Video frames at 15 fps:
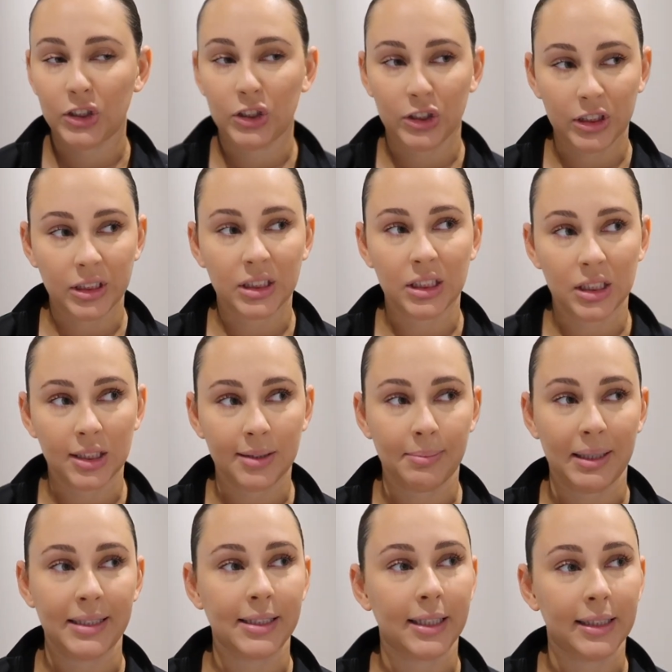shit done
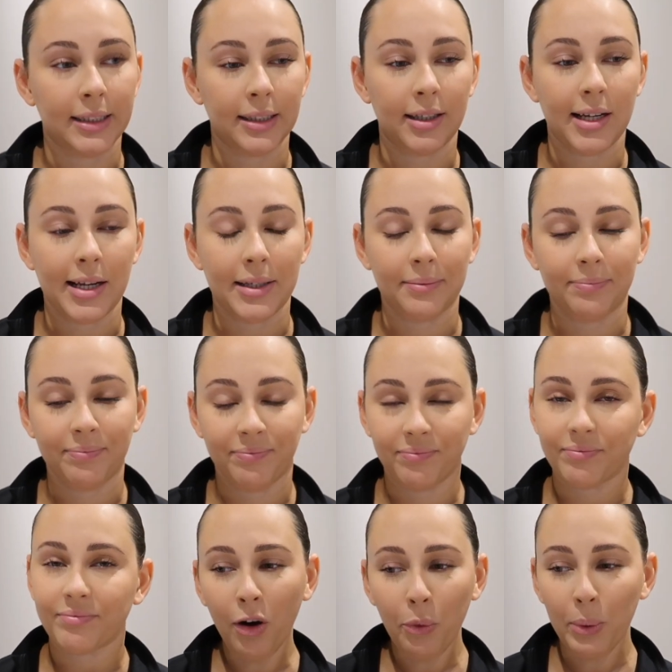basically um
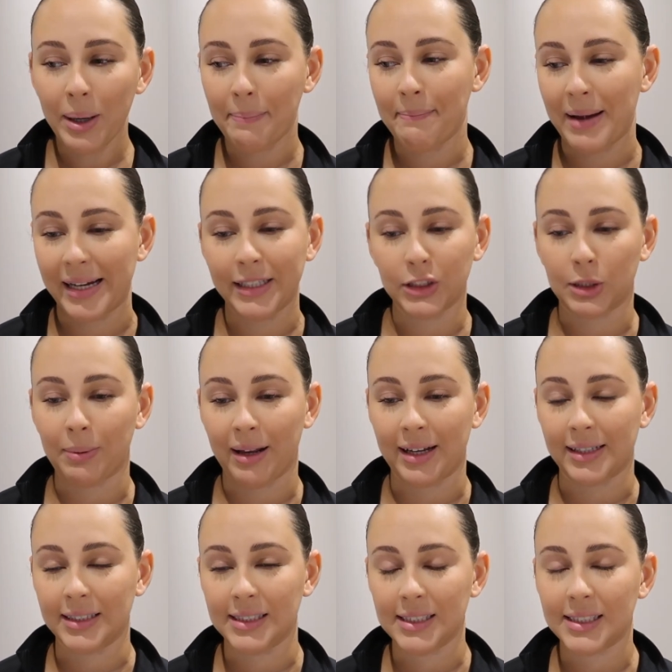no major
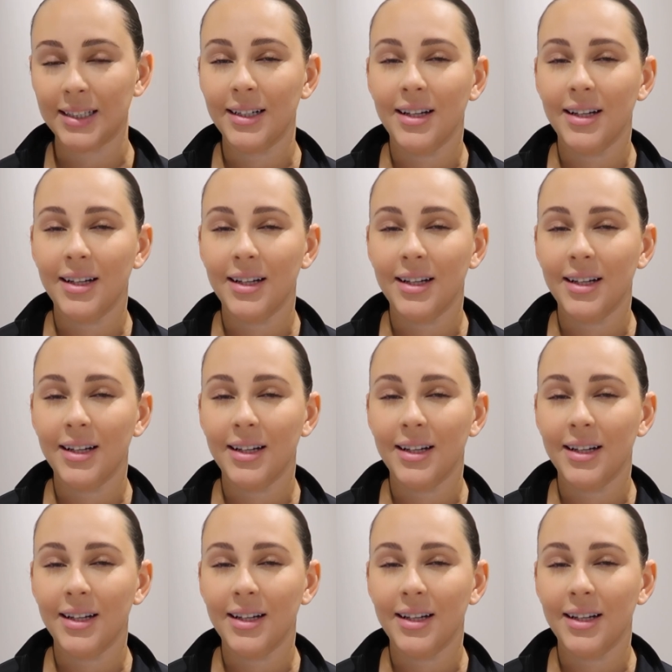plans